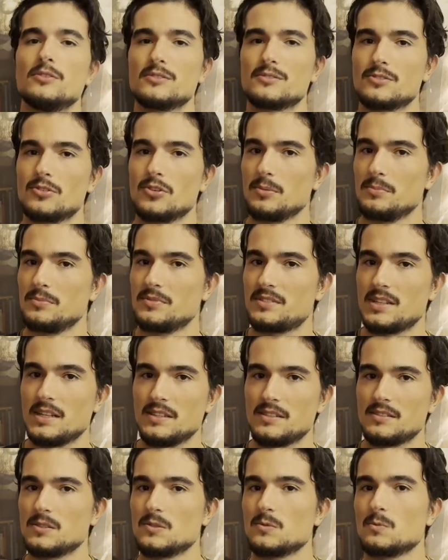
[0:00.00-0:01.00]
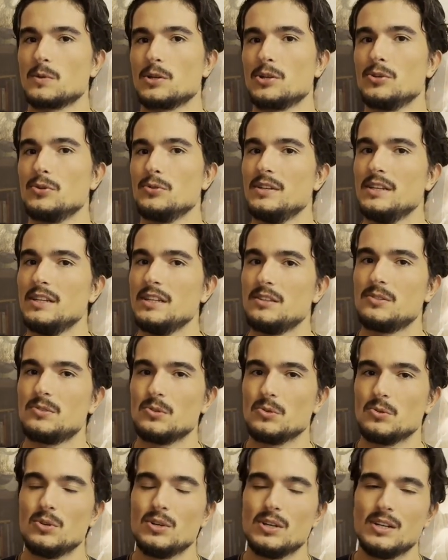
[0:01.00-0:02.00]
circumstances where you need
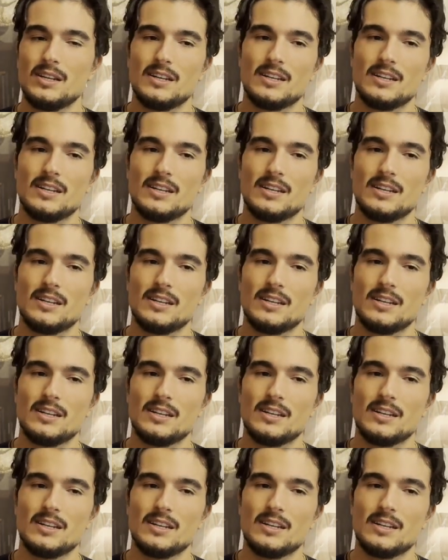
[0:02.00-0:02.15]
to